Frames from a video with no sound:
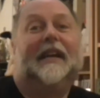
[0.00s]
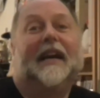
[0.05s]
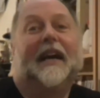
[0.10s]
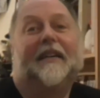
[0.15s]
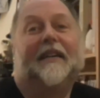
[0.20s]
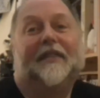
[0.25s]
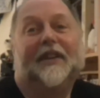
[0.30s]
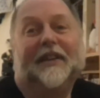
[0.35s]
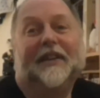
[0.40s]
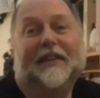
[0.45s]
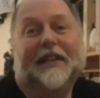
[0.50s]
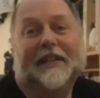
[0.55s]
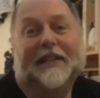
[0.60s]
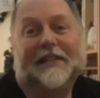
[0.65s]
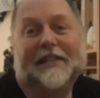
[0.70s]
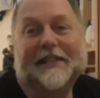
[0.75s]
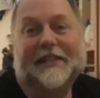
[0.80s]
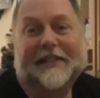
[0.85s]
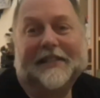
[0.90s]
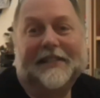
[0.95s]
having her
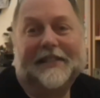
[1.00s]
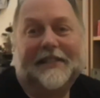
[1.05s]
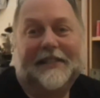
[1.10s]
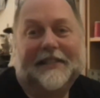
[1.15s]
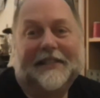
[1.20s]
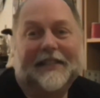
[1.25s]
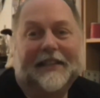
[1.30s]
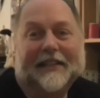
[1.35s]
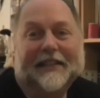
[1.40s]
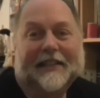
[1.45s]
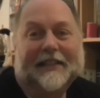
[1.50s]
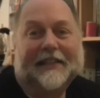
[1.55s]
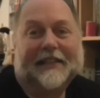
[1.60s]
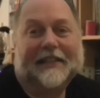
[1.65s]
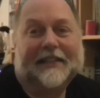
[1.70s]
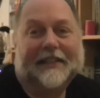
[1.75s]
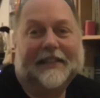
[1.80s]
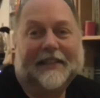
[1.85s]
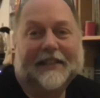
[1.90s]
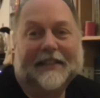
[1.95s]
lessons,
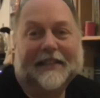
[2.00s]
and